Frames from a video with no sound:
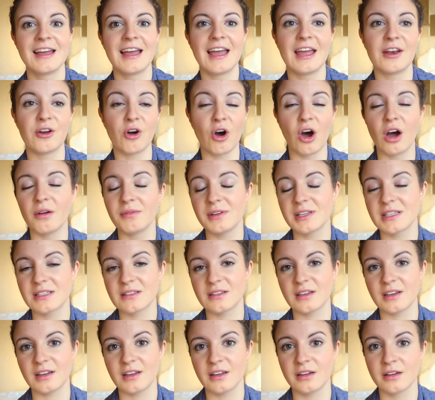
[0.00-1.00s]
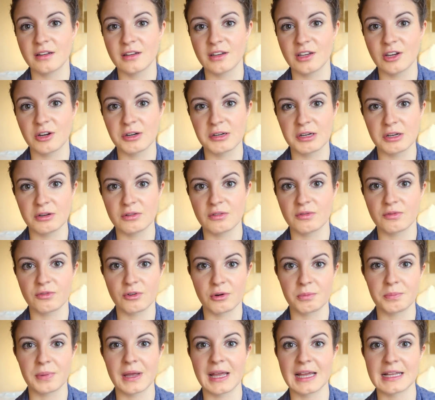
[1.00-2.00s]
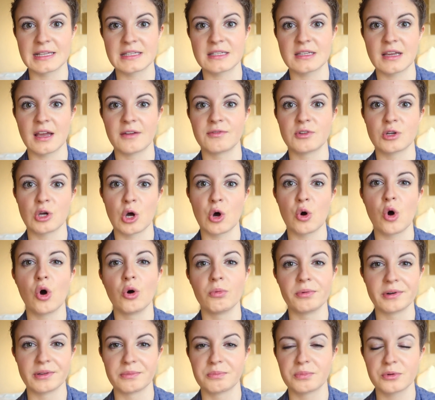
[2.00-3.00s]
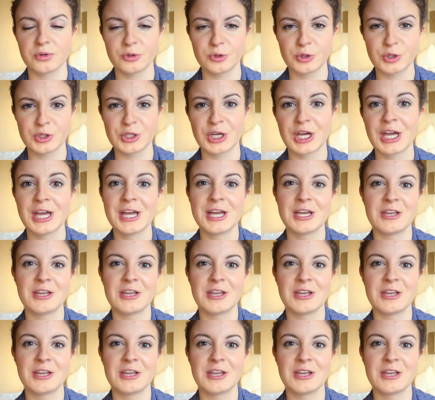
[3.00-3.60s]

And obviously your uniform pants, they have to go over the boots.